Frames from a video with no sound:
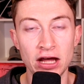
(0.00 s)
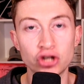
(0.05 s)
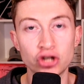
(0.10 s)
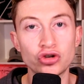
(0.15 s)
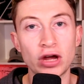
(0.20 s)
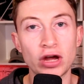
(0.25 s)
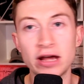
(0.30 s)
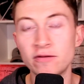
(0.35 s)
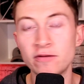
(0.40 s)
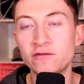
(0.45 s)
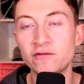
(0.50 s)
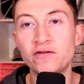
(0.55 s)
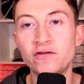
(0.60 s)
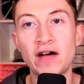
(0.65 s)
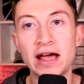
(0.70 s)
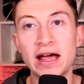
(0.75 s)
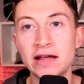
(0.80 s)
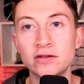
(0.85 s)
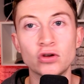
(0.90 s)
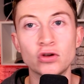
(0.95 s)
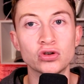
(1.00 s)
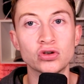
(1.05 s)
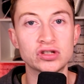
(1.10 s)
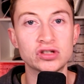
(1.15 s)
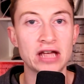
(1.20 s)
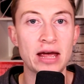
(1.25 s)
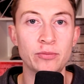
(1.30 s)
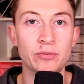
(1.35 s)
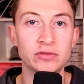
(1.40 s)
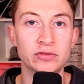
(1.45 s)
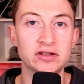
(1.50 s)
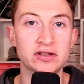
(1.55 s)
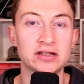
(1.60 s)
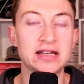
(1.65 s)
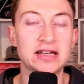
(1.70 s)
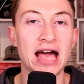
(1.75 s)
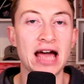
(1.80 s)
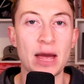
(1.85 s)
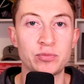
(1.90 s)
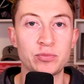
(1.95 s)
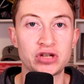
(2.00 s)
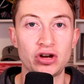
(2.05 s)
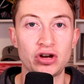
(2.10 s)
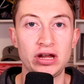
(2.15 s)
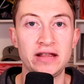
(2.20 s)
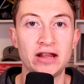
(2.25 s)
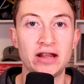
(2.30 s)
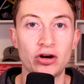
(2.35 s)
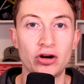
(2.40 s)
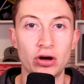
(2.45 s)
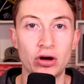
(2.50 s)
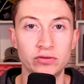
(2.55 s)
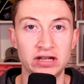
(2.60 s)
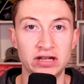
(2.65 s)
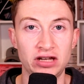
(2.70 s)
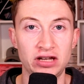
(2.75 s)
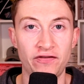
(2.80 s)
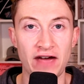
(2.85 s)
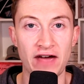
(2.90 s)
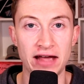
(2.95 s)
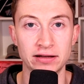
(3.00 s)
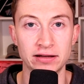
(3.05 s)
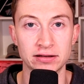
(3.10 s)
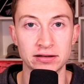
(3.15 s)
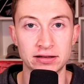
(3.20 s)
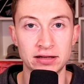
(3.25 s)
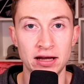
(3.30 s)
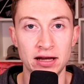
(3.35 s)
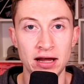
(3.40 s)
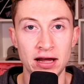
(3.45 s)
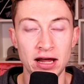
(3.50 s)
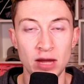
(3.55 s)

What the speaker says: Try and find those gaps in and around the defence.